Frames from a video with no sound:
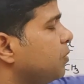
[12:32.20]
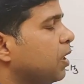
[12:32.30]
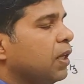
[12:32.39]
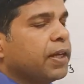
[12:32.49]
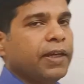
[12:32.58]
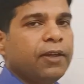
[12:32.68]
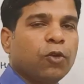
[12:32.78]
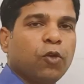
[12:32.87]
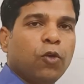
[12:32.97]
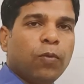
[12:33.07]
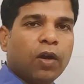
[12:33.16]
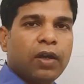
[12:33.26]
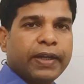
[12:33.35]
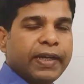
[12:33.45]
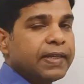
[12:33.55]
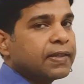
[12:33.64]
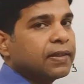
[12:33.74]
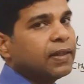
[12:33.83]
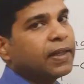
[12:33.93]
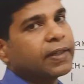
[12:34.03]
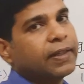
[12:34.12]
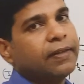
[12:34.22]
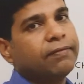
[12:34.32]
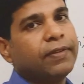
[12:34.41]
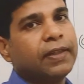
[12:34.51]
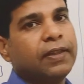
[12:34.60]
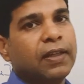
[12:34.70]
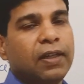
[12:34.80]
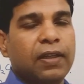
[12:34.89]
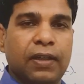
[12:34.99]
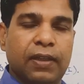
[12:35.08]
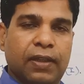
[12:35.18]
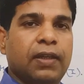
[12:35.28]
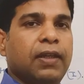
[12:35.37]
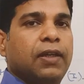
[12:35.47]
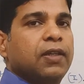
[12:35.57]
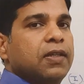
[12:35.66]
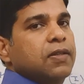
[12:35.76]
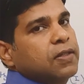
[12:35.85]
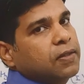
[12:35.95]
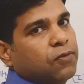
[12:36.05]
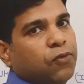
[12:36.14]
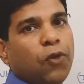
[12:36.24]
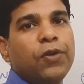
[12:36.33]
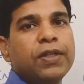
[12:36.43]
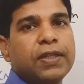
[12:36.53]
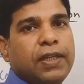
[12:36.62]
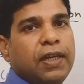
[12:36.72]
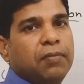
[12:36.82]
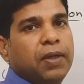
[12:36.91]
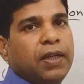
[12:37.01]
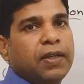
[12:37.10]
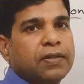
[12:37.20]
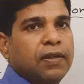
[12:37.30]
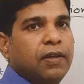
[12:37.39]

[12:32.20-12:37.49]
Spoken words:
the ligand, cobalt is connected with the 4Cl-.